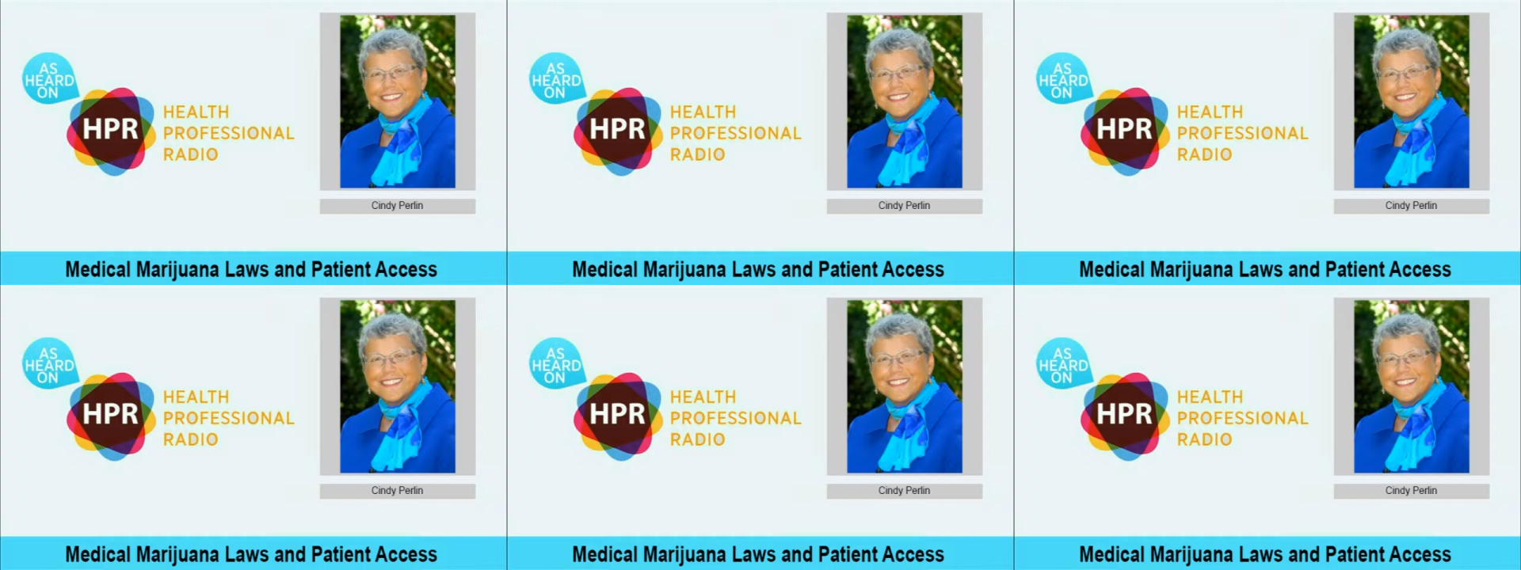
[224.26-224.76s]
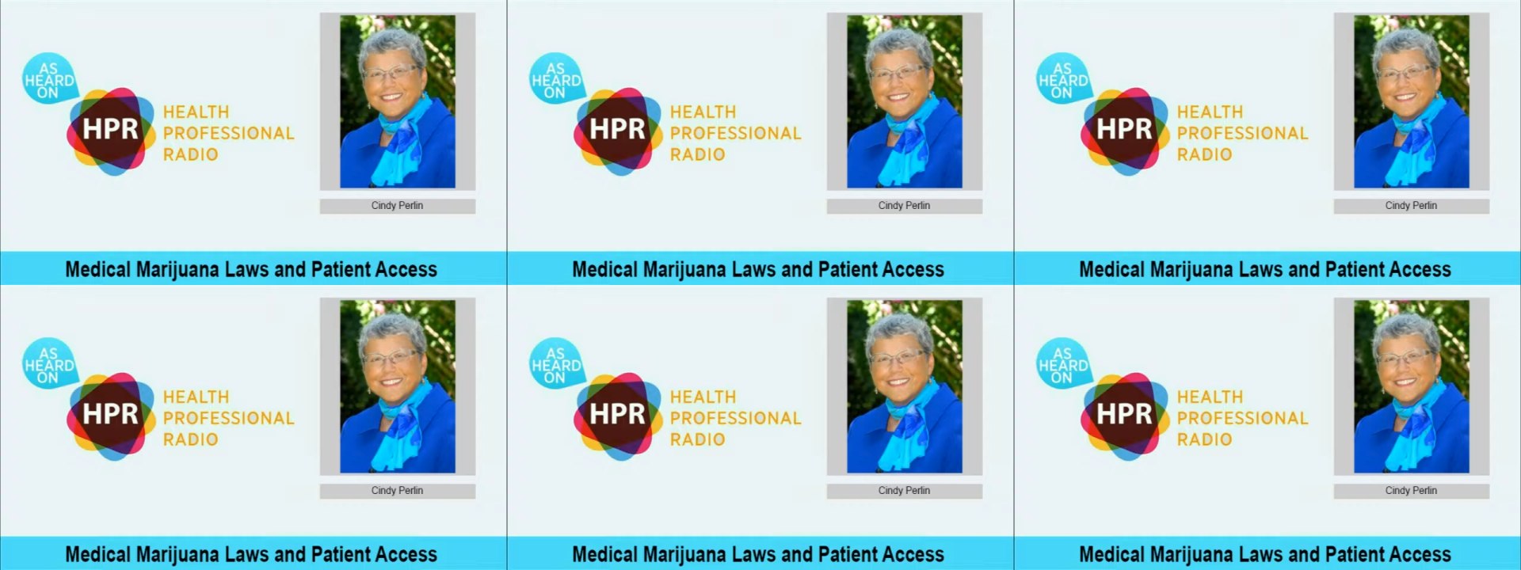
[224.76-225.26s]

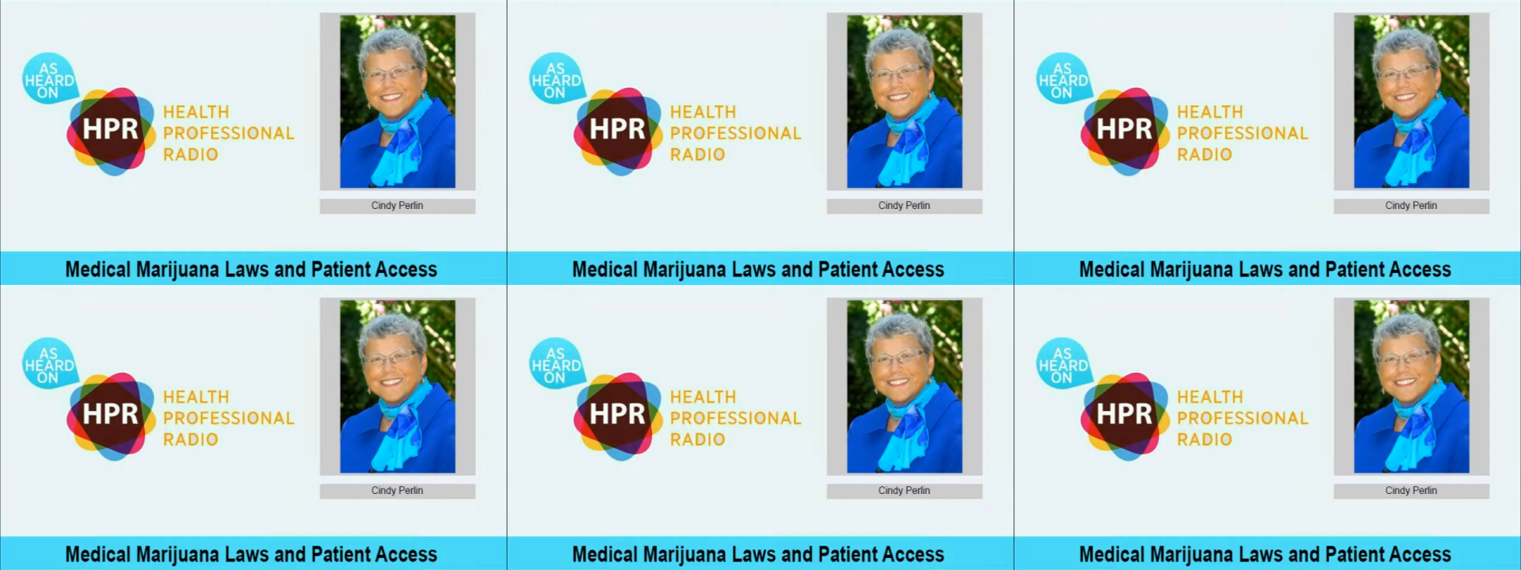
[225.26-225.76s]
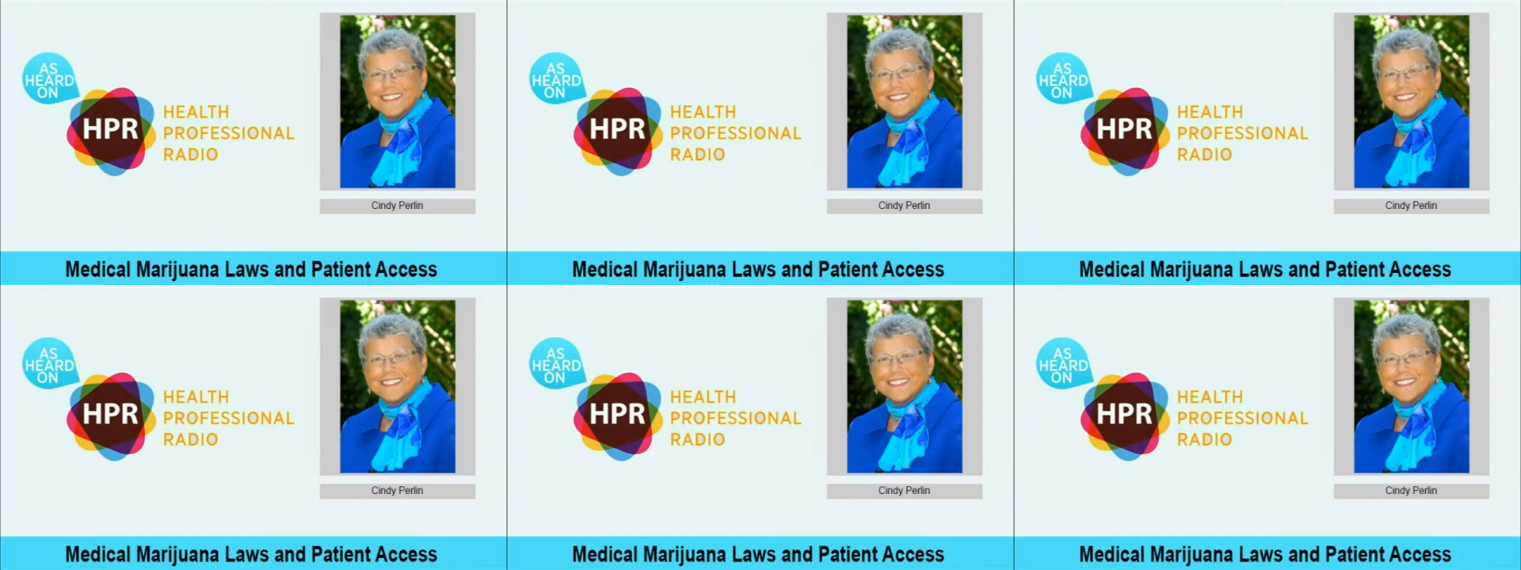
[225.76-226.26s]

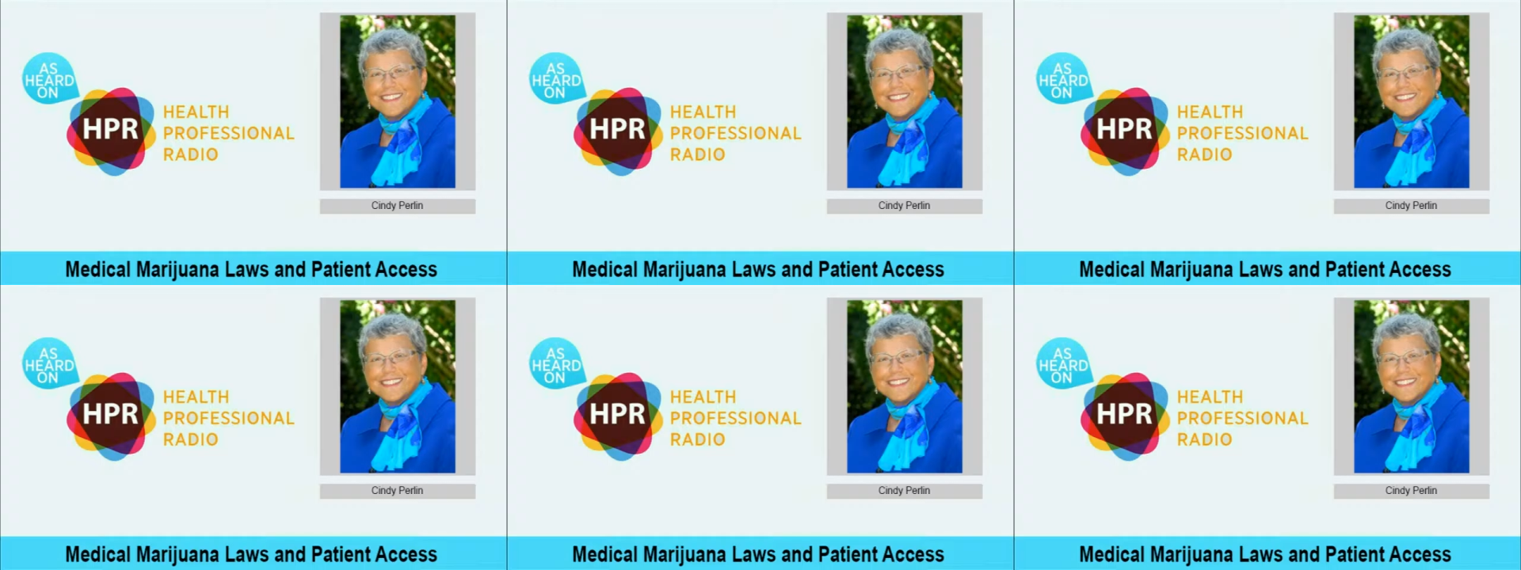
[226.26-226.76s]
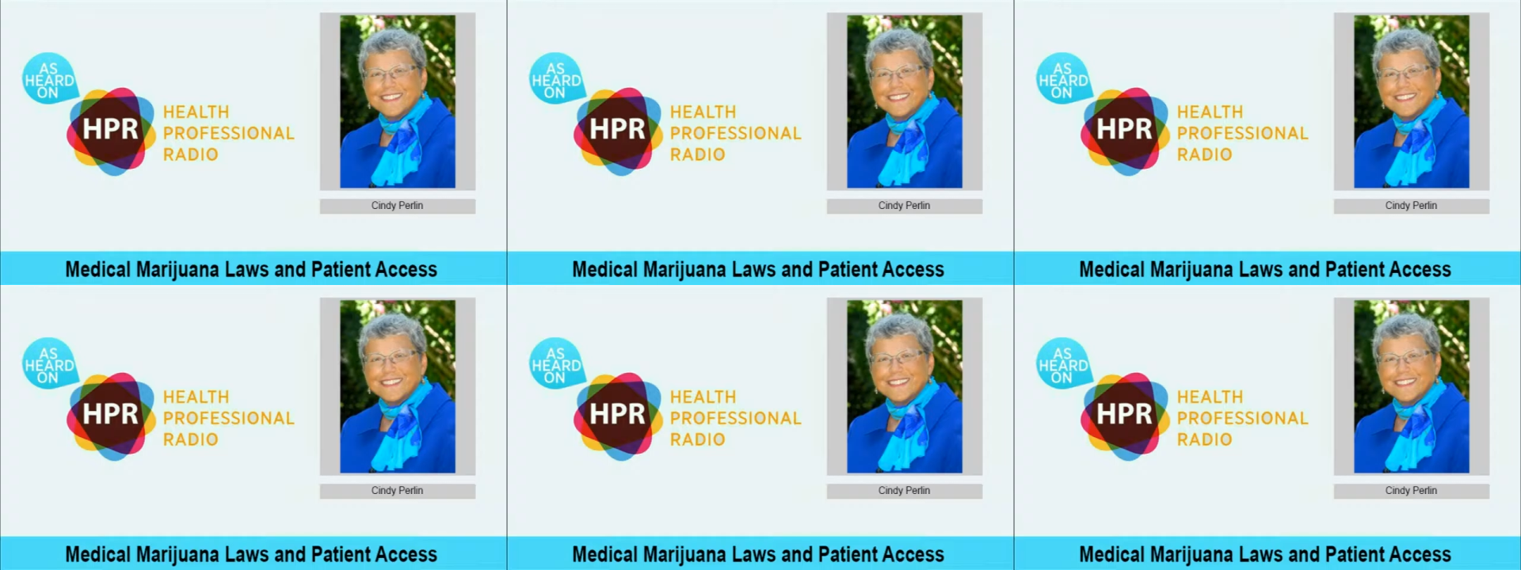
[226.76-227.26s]

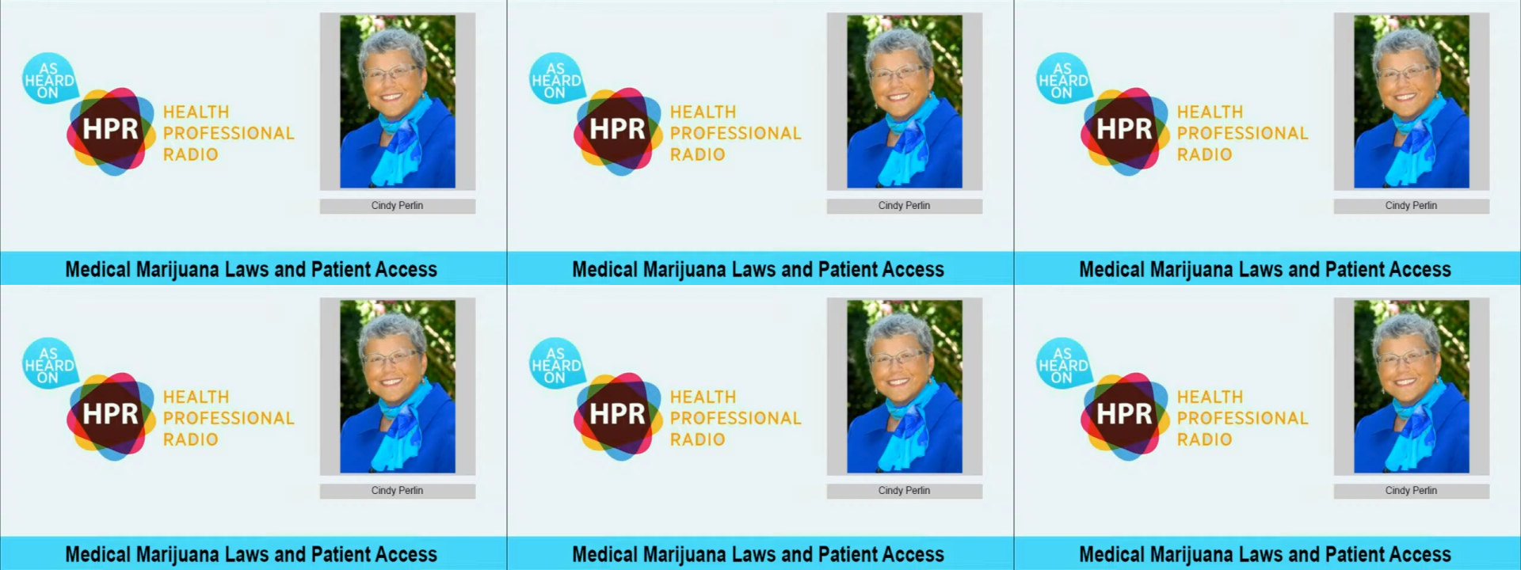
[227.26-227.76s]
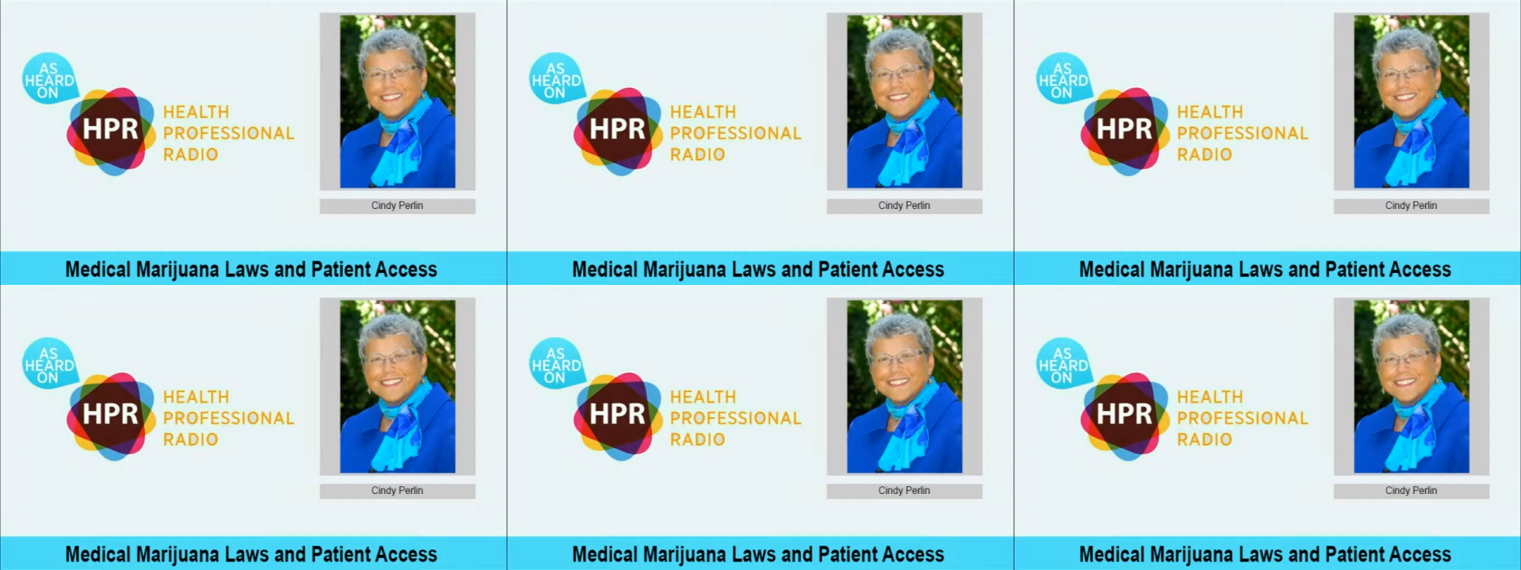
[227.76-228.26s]

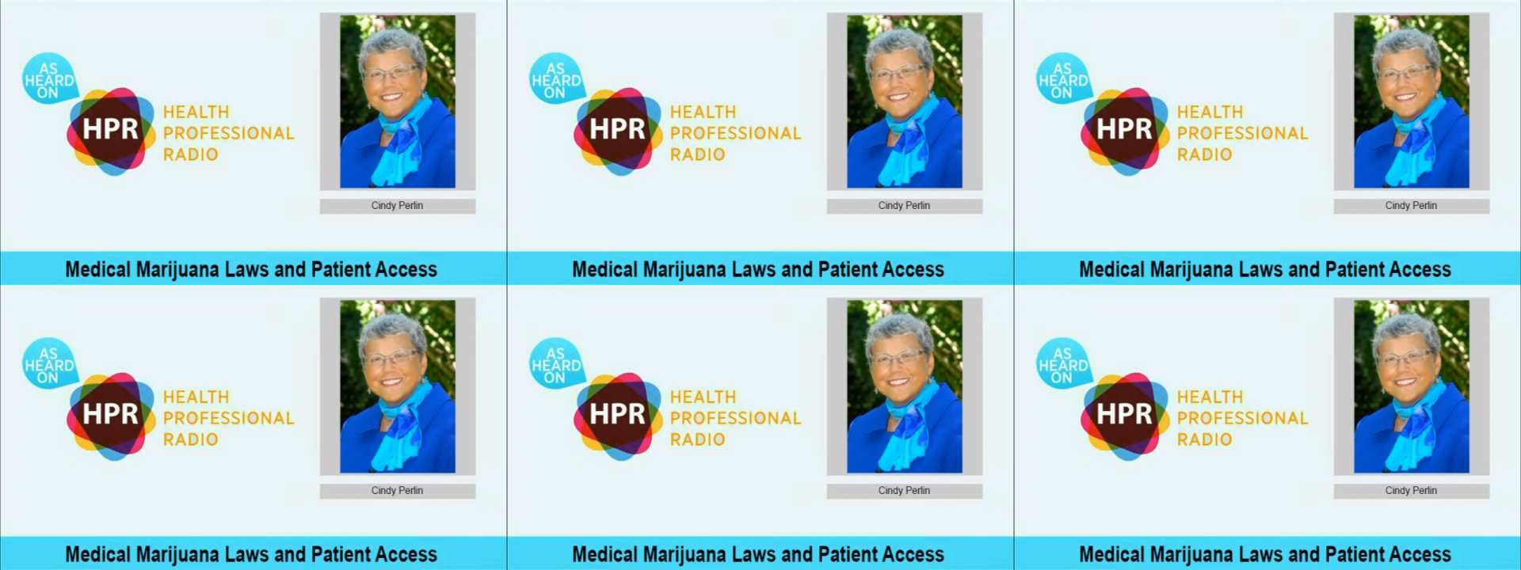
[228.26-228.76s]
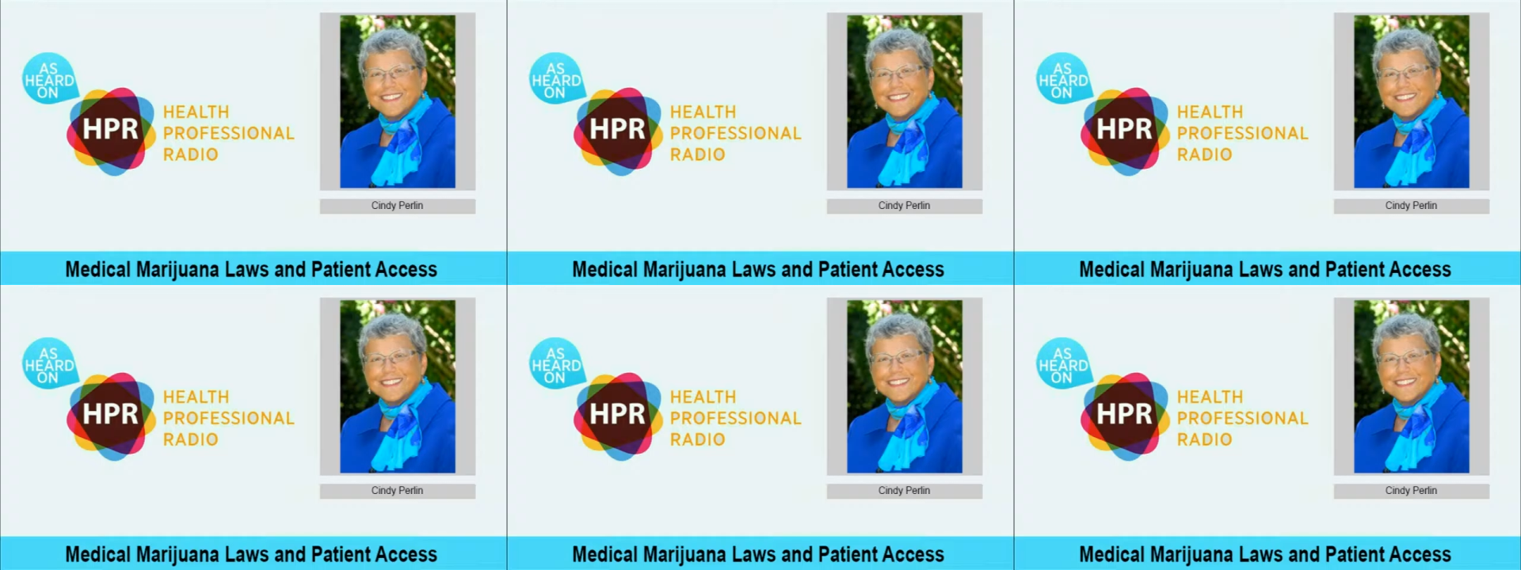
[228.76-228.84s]
[no speech]